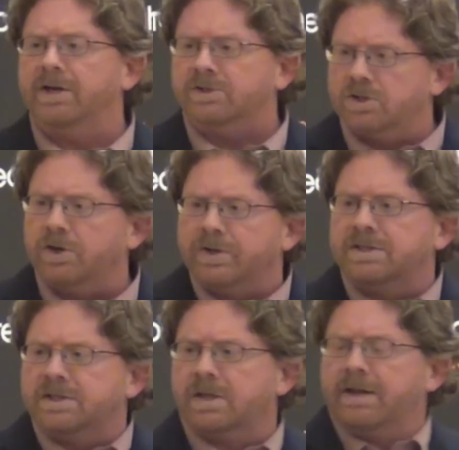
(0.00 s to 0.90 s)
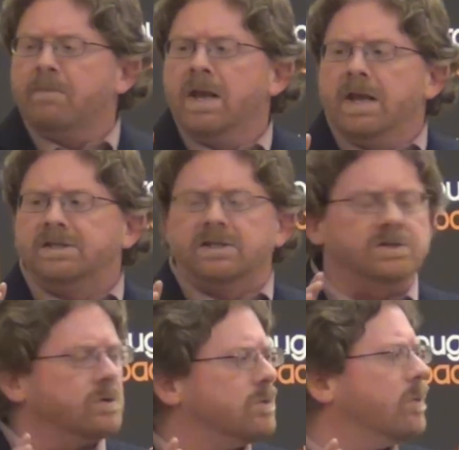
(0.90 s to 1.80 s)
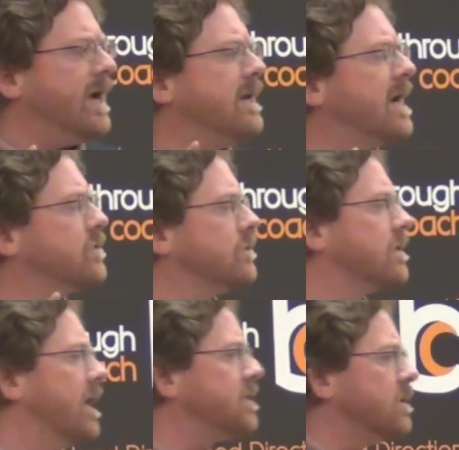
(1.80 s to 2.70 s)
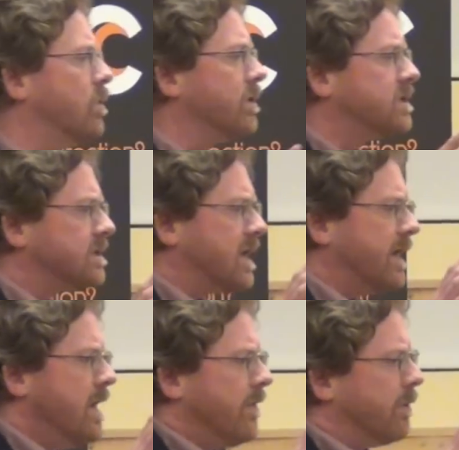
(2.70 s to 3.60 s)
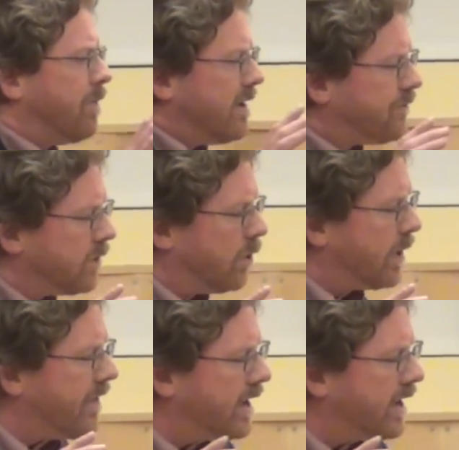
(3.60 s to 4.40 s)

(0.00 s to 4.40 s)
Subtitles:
He goes, no, he says the way natural selection works is that the buffalo, when